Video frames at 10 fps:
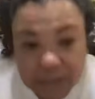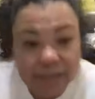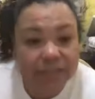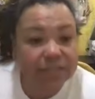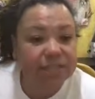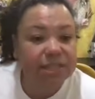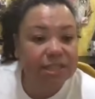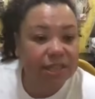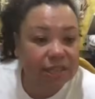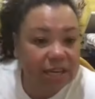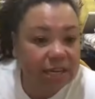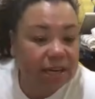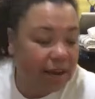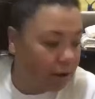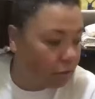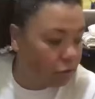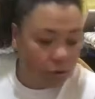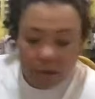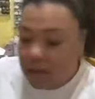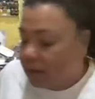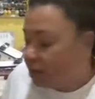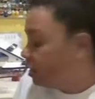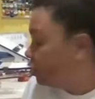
this is the thing, Carol. The